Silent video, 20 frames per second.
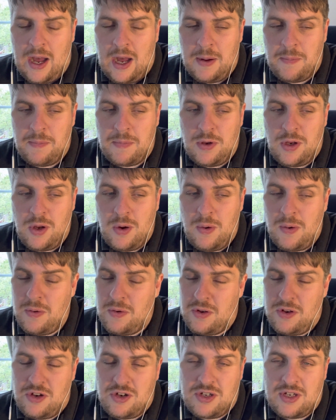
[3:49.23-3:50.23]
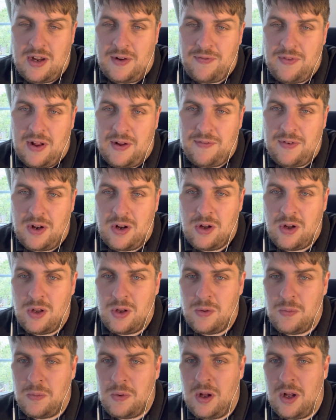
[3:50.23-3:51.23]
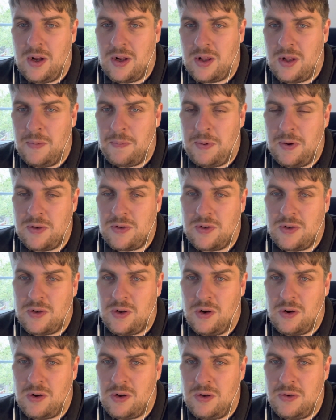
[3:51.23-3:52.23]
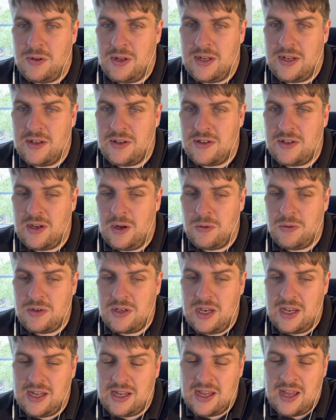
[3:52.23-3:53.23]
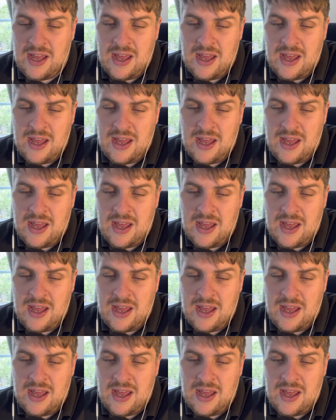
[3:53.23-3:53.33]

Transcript: You just have to have a look at the work that Postecoglu did at Celtic.